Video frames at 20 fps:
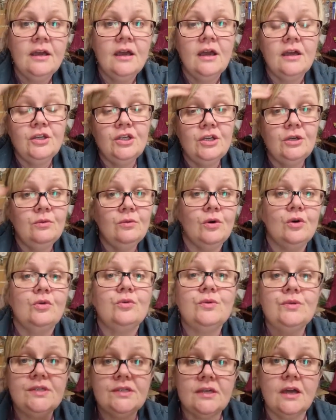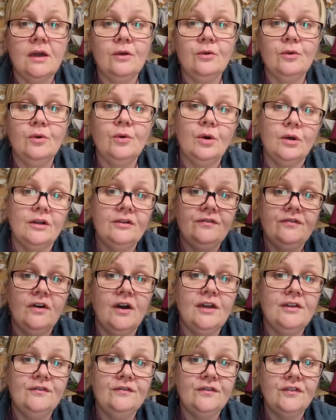you also
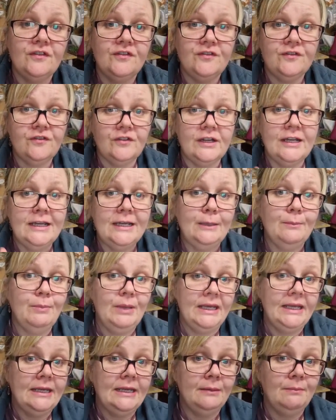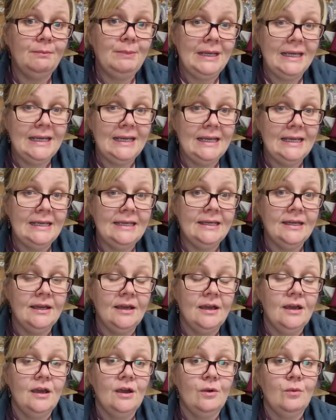qualify for free P&P
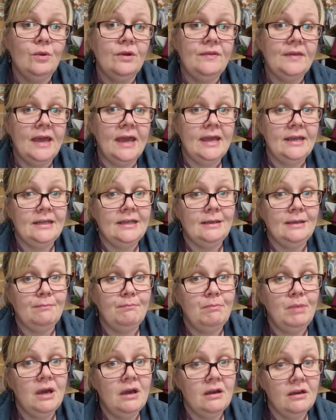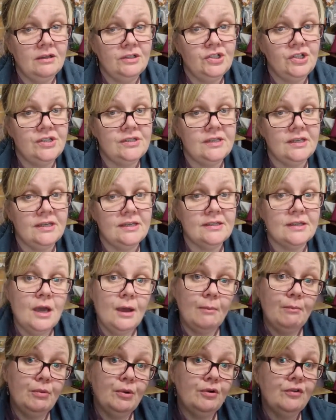with any purchases,
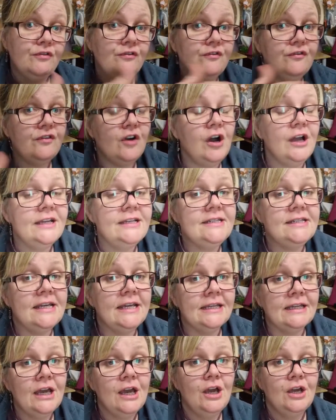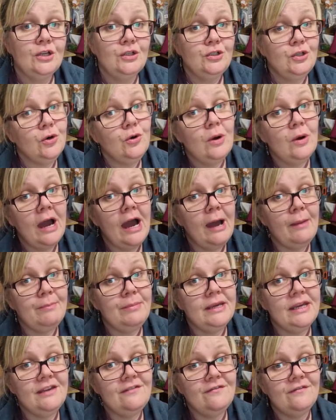providing you're
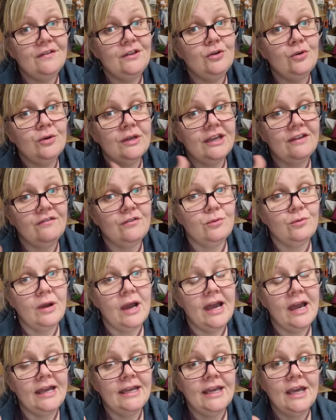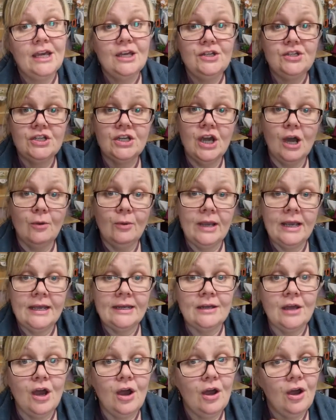happy for your giveaway to go
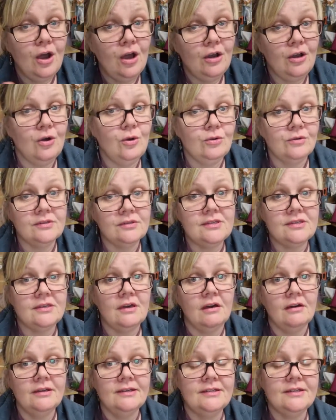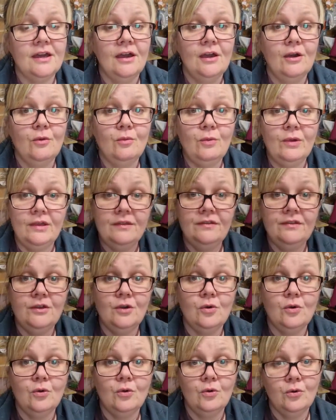in alongside with
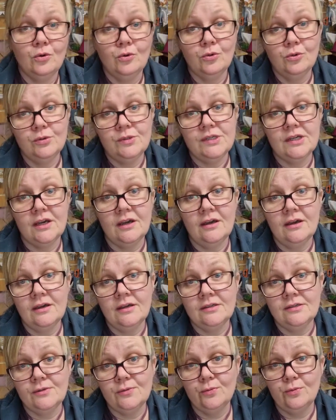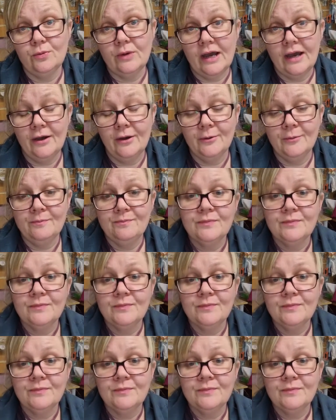your order as well.